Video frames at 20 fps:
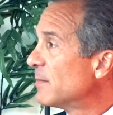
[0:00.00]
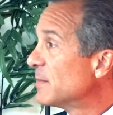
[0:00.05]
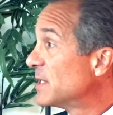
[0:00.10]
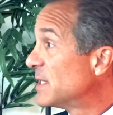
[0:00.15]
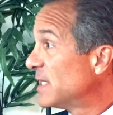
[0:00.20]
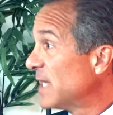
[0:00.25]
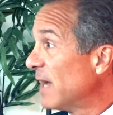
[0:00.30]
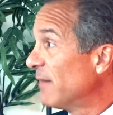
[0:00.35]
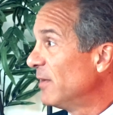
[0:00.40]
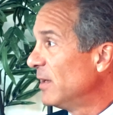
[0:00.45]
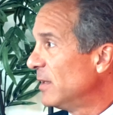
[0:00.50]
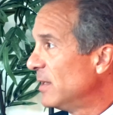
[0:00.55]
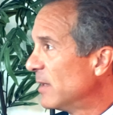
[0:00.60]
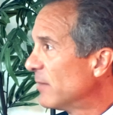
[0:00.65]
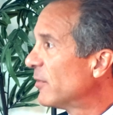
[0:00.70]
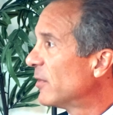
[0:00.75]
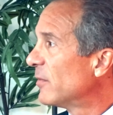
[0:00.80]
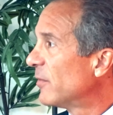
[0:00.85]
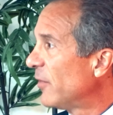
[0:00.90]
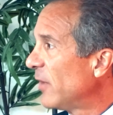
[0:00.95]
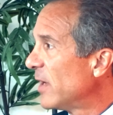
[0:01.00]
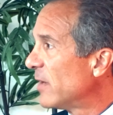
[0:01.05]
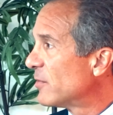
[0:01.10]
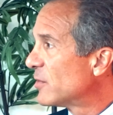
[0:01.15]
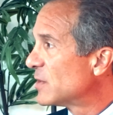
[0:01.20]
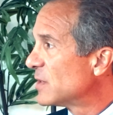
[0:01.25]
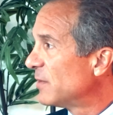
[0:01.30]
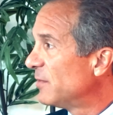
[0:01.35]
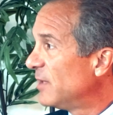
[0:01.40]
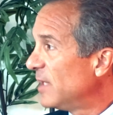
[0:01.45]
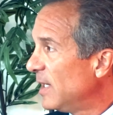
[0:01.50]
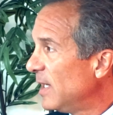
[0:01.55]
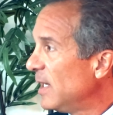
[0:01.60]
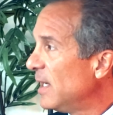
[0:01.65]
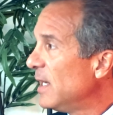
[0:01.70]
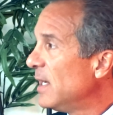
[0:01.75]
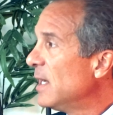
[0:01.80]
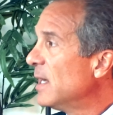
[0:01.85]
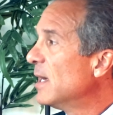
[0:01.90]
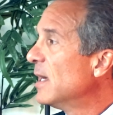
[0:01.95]
7 different flavors of
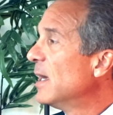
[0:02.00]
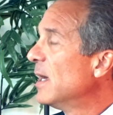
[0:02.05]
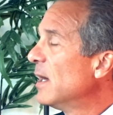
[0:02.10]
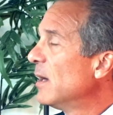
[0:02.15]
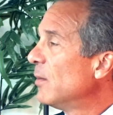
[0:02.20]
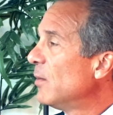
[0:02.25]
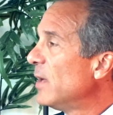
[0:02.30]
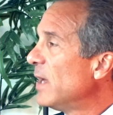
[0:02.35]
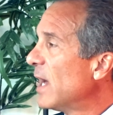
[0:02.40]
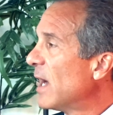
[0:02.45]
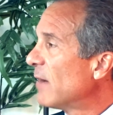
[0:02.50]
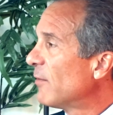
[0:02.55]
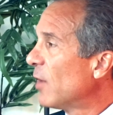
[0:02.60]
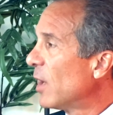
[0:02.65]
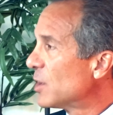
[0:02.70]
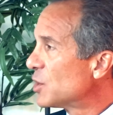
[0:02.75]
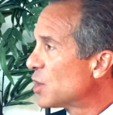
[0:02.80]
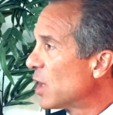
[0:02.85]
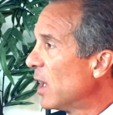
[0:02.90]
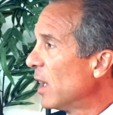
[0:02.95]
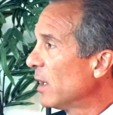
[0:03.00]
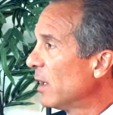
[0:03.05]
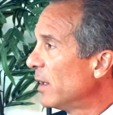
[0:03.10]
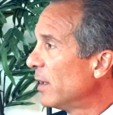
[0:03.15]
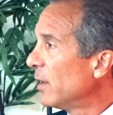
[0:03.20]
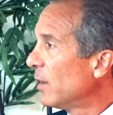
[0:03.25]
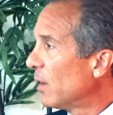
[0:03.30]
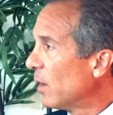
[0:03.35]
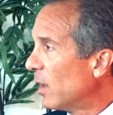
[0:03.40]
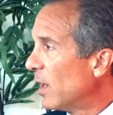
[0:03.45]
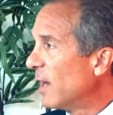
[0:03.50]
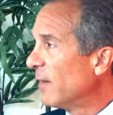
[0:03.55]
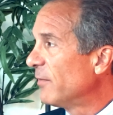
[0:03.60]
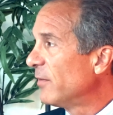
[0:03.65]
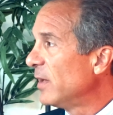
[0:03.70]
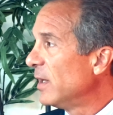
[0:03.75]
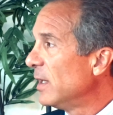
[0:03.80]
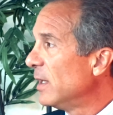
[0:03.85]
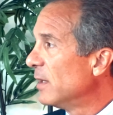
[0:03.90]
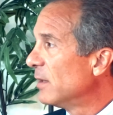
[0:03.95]
tea. We have hot chocolate and
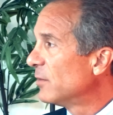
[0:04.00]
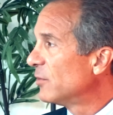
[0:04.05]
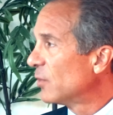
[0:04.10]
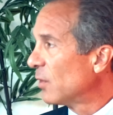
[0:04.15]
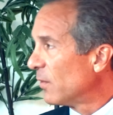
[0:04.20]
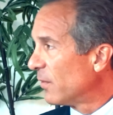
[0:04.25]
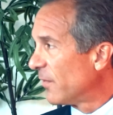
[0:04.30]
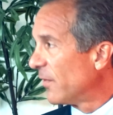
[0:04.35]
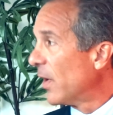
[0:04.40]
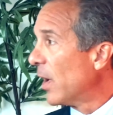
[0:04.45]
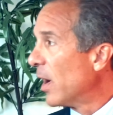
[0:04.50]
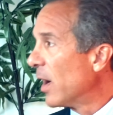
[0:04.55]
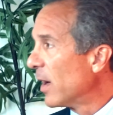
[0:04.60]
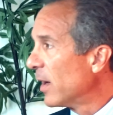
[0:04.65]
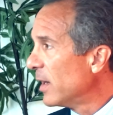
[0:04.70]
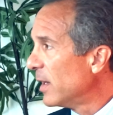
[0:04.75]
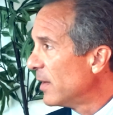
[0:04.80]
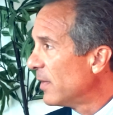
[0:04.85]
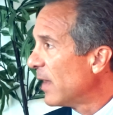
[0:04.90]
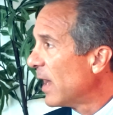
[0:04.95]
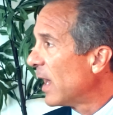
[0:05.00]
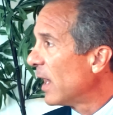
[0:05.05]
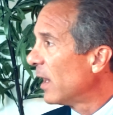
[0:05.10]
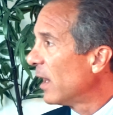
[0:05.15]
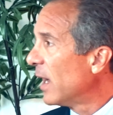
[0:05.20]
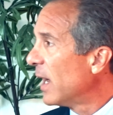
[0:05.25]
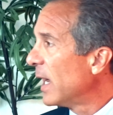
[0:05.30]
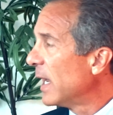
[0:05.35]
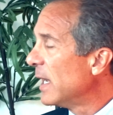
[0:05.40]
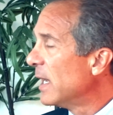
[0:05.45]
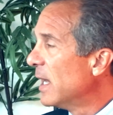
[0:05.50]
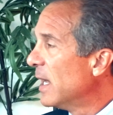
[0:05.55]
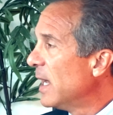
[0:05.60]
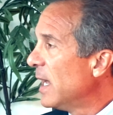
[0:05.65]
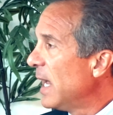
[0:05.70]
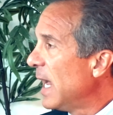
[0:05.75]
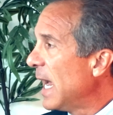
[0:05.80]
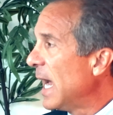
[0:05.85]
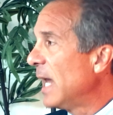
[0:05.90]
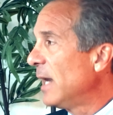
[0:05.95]
coffee so far in that line.
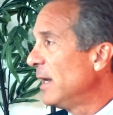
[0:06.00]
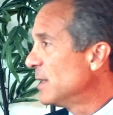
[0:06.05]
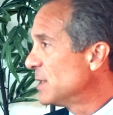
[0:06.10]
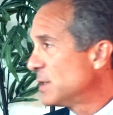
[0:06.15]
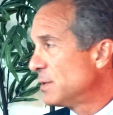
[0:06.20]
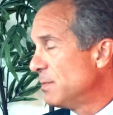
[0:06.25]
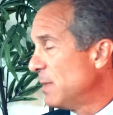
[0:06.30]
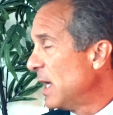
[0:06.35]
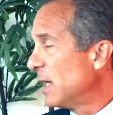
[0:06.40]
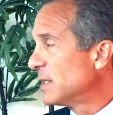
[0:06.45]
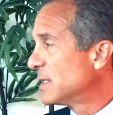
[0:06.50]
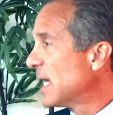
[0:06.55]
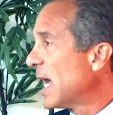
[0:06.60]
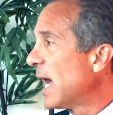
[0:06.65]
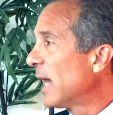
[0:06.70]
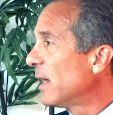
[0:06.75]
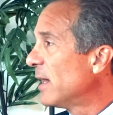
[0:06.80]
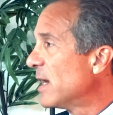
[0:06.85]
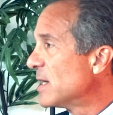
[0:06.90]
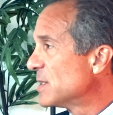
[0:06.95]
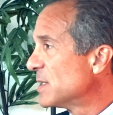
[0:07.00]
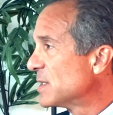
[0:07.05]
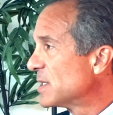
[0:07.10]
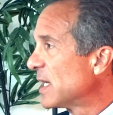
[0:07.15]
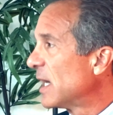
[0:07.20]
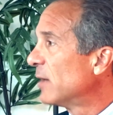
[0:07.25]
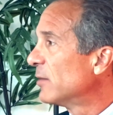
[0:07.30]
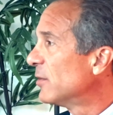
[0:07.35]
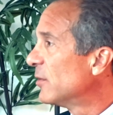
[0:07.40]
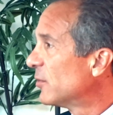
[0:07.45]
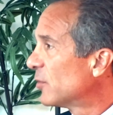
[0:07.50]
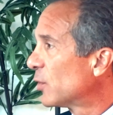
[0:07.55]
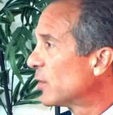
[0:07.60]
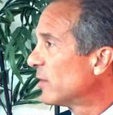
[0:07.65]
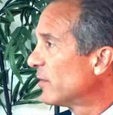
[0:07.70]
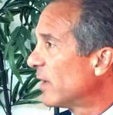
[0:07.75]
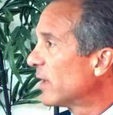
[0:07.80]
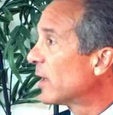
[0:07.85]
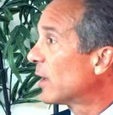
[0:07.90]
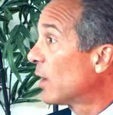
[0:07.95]
And it's exactly as it sounds. It's sort of like a